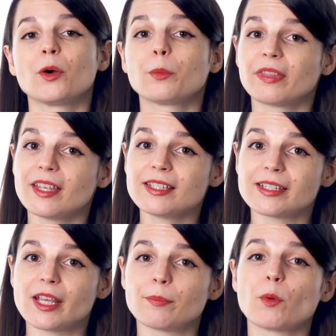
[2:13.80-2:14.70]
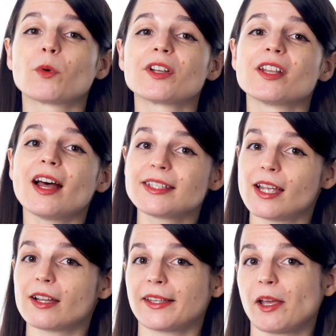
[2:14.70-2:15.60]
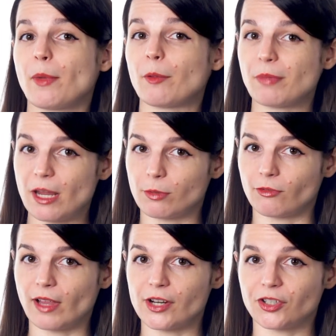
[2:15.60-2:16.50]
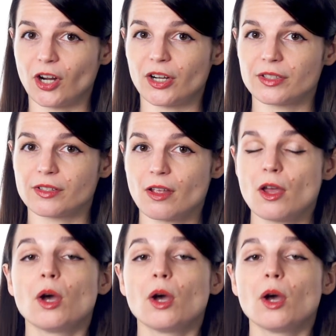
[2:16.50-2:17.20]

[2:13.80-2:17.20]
With this tip, we're not talking about paper flashcards.